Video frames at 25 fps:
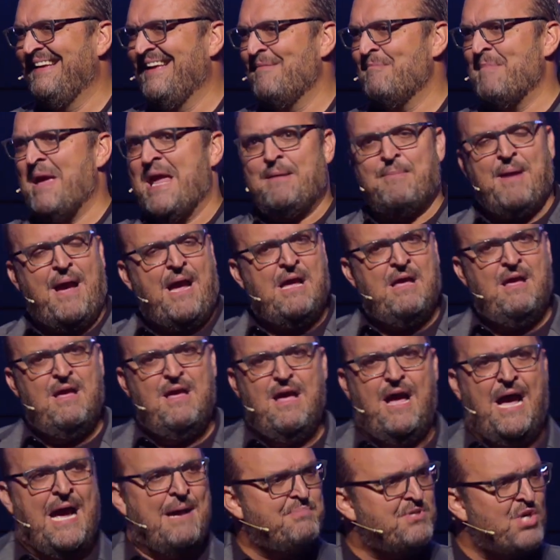Maybe
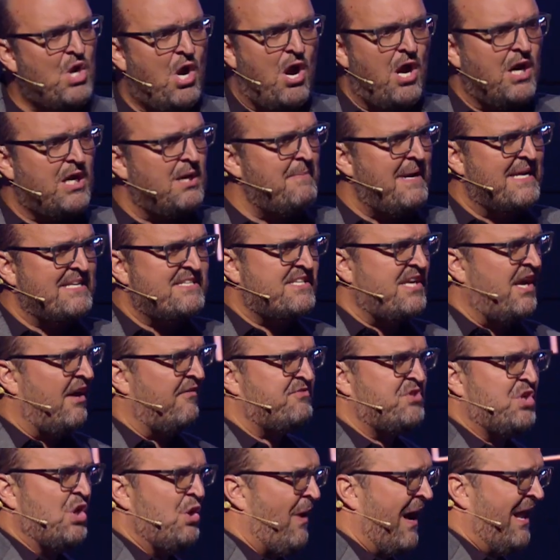I'm talking to myself too.